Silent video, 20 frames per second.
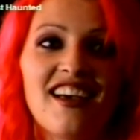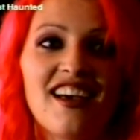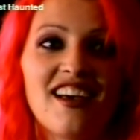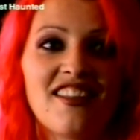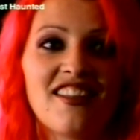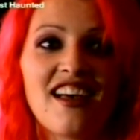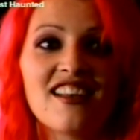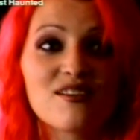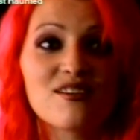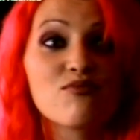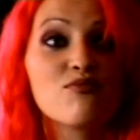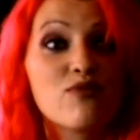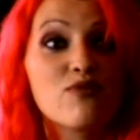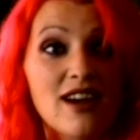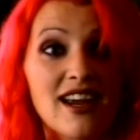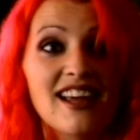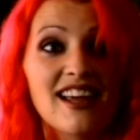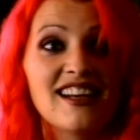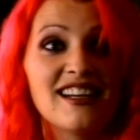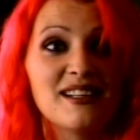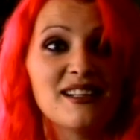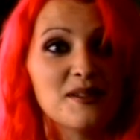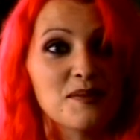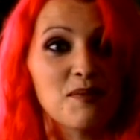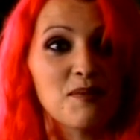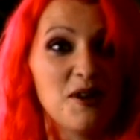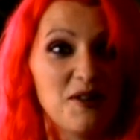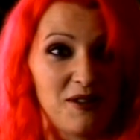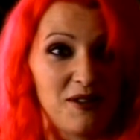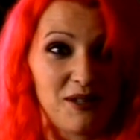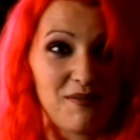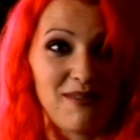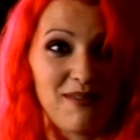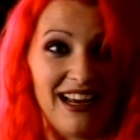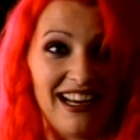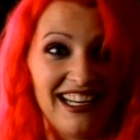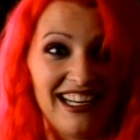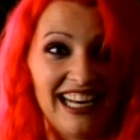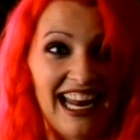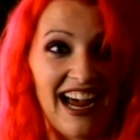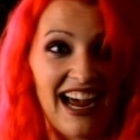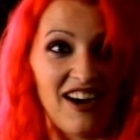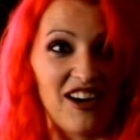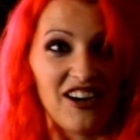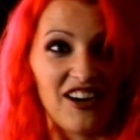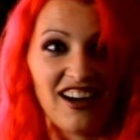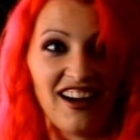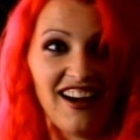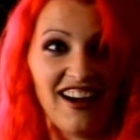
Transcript: That's really spooked me now.